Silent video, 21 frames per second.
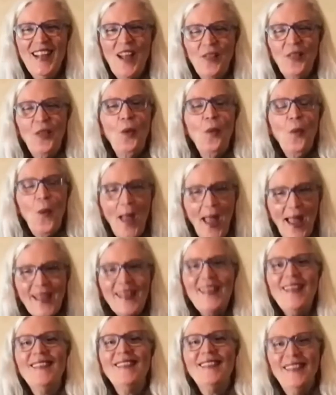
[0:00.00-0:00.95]
The
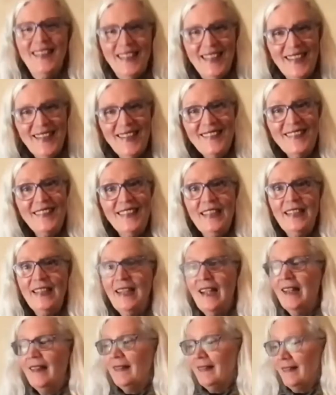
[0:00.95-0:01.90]
way is
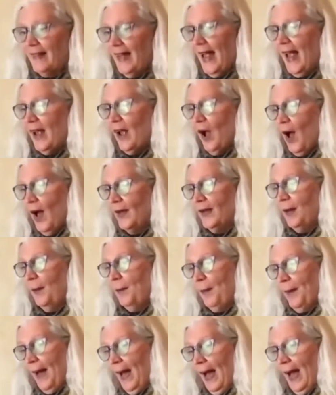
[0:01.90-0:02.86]
easy. Stay on the
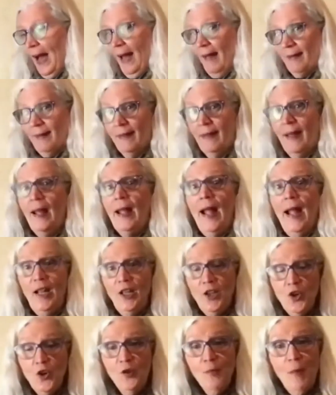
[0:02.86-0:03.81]
path.
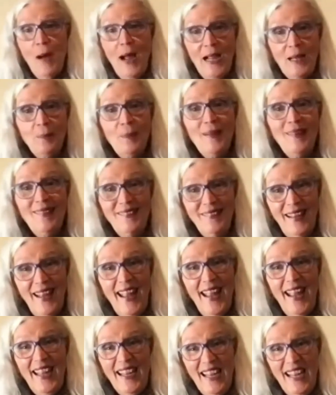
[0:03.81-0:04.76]
And you might be
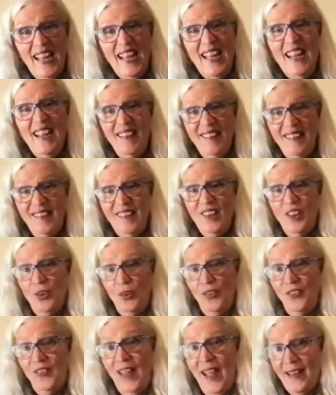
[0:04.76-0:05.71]
saying
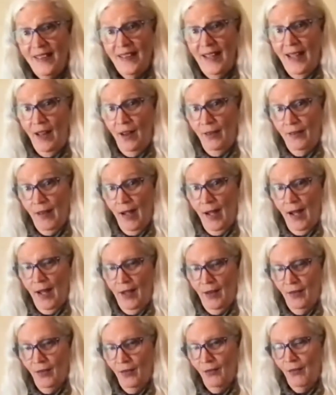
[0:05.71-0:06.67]
easier said than
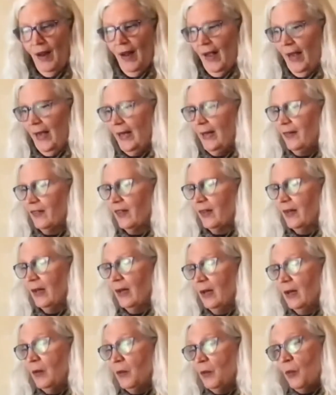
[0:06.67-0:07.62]
done, right?
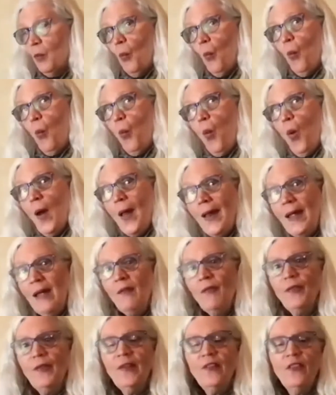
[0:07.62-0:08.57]
What
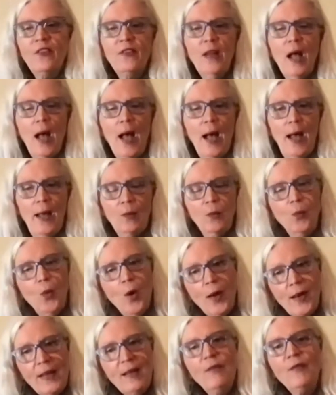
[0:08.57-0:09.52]
if it's not?
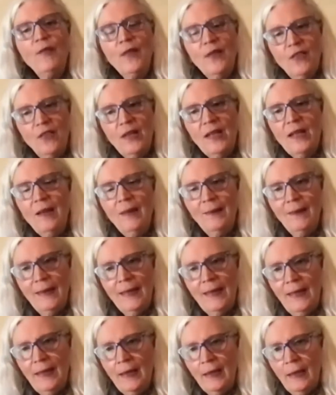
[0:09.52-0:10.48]
What if it's
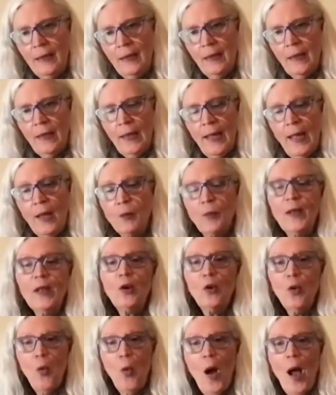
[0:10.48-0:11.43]
easy? It
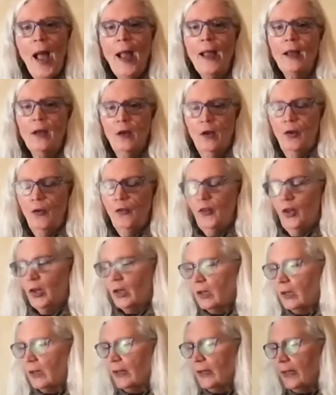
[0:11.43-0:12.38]
requires a
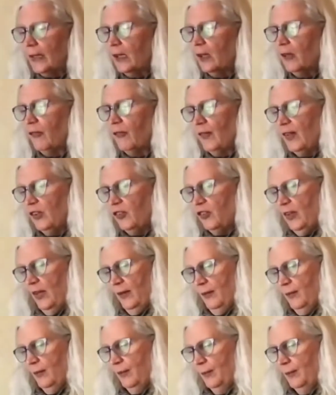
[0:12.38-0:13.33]
clear
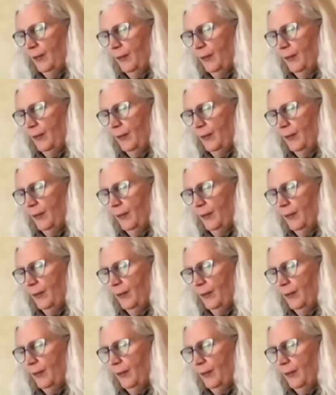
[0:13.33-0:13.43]
vision.